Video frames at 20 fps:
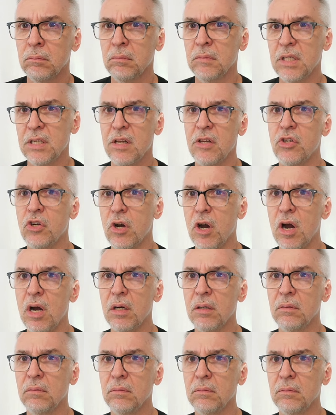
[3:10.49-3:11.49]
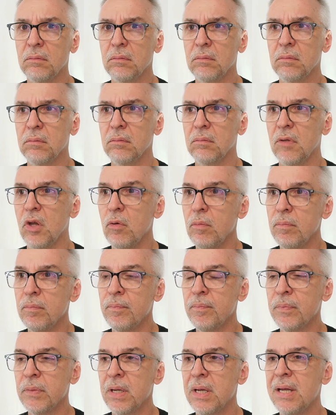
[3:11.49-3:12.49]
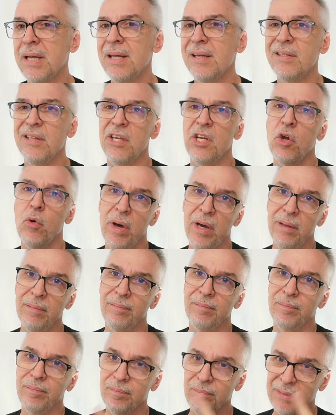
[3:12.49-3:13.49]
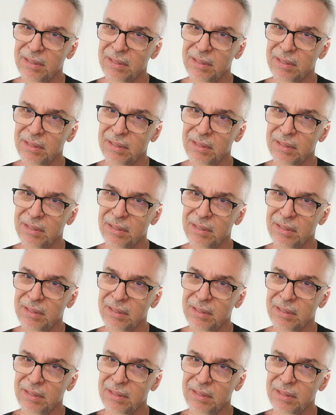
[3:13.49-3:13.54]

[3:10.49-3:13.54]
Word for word: That's not your card. Nope. So you know what?